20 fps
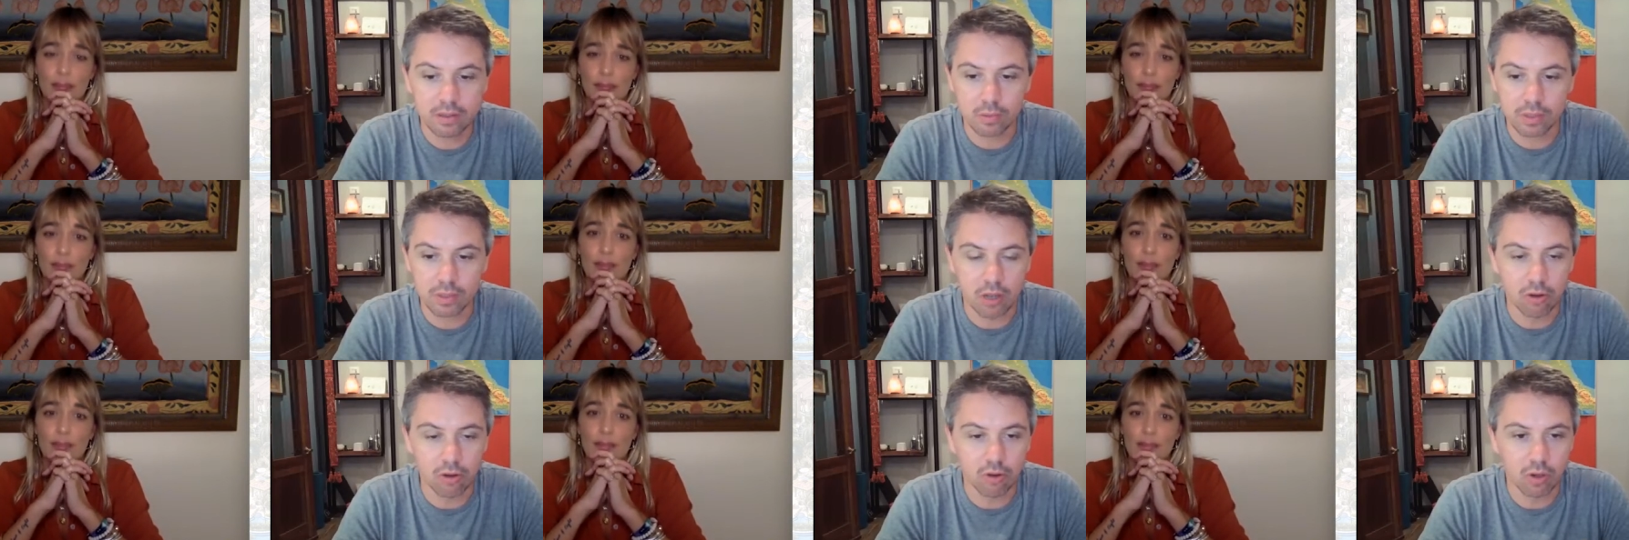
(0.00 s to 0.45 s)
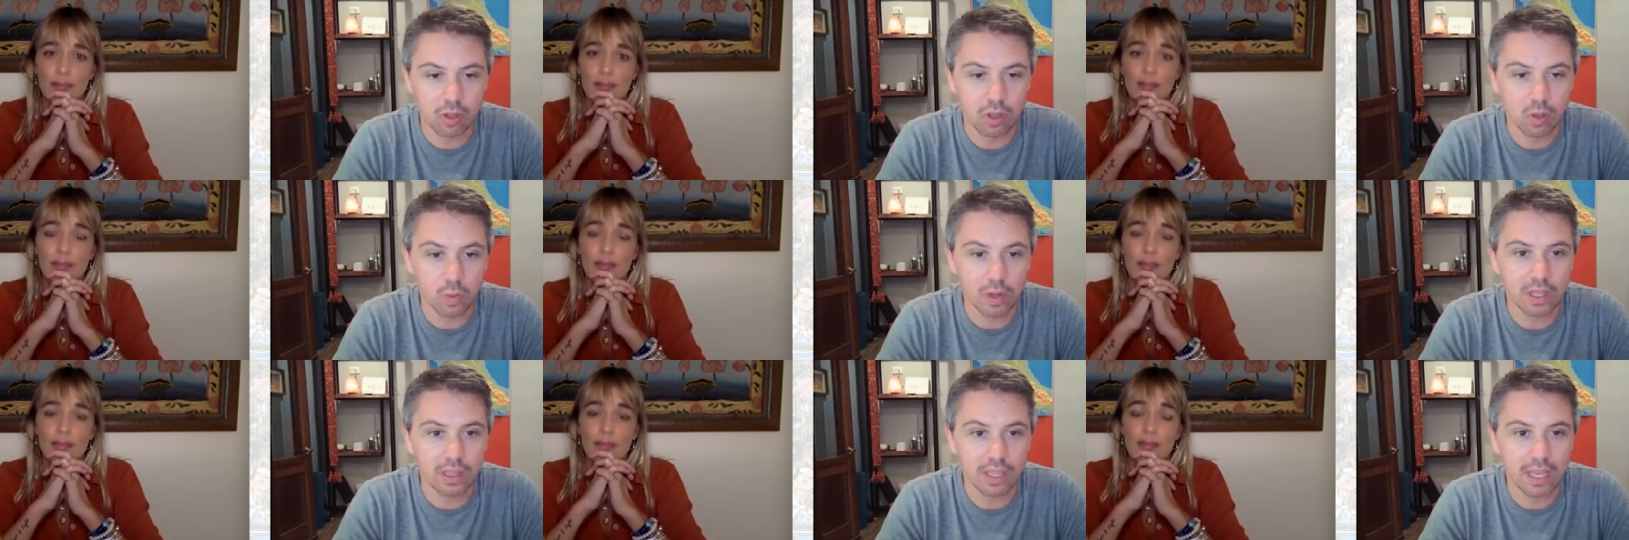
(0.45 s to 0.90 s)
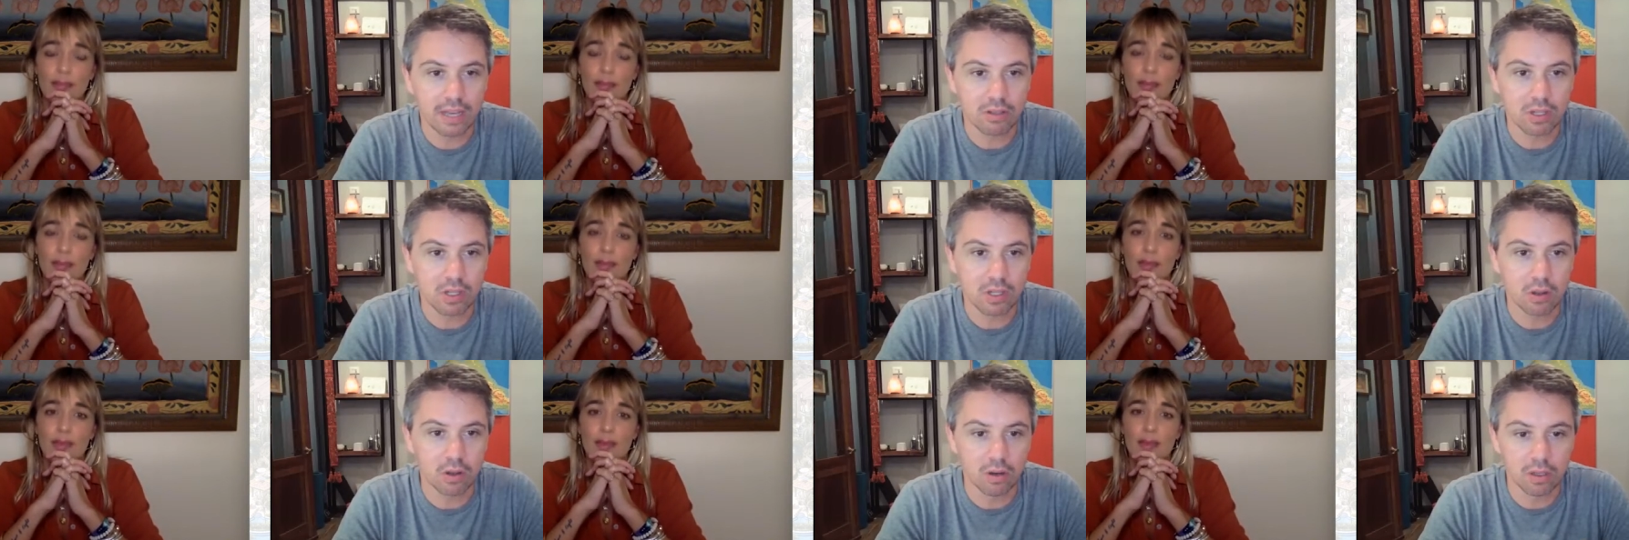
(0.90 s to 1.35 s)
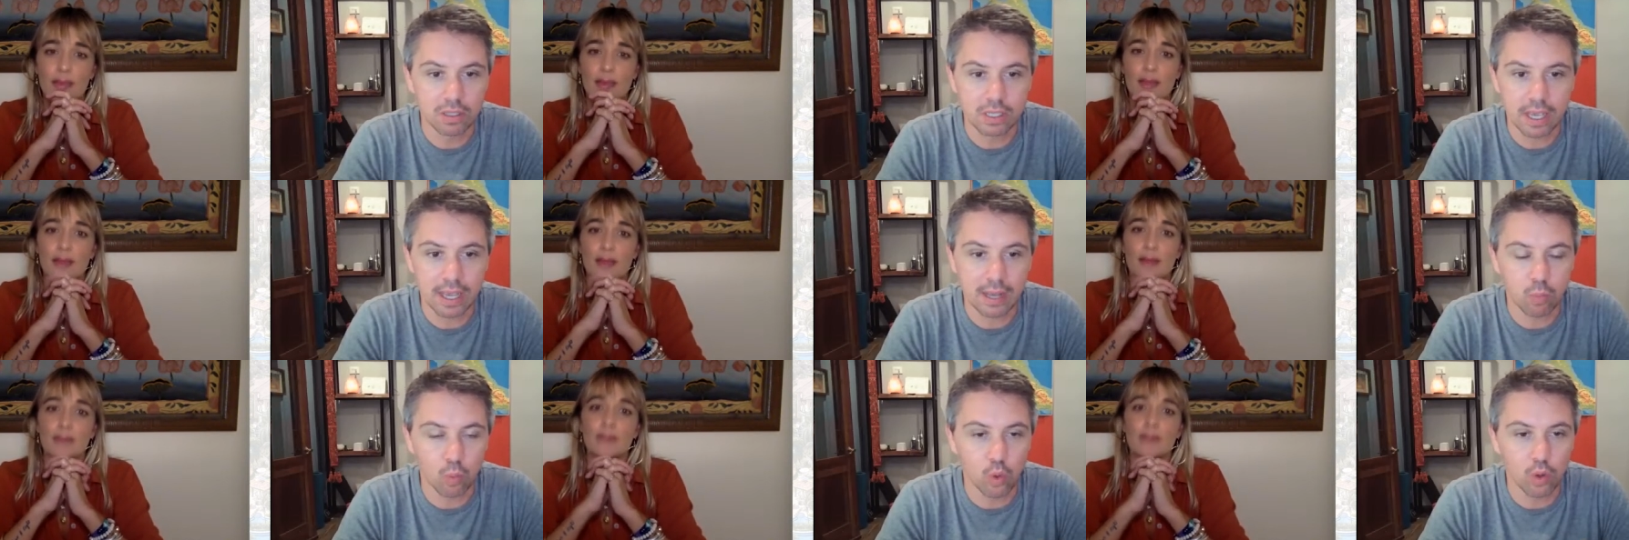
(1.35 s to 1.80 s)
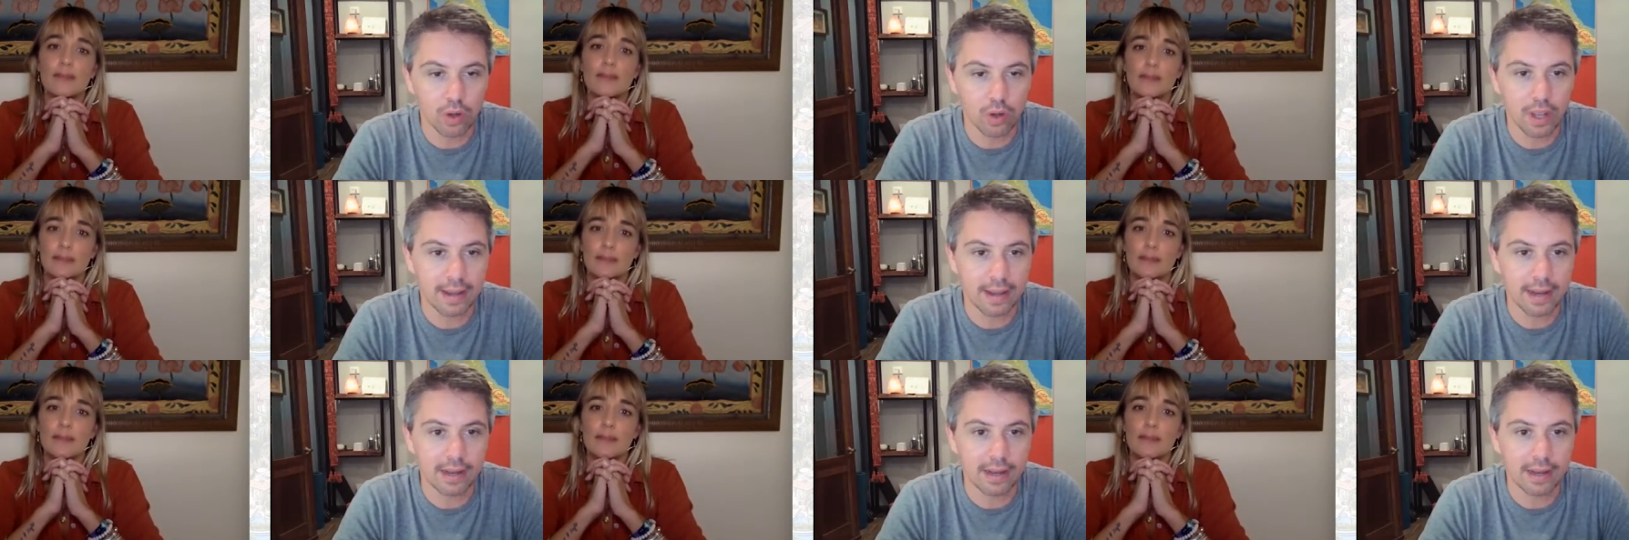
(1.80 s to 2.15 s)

Speaker 1: It was $120,000. It had water, had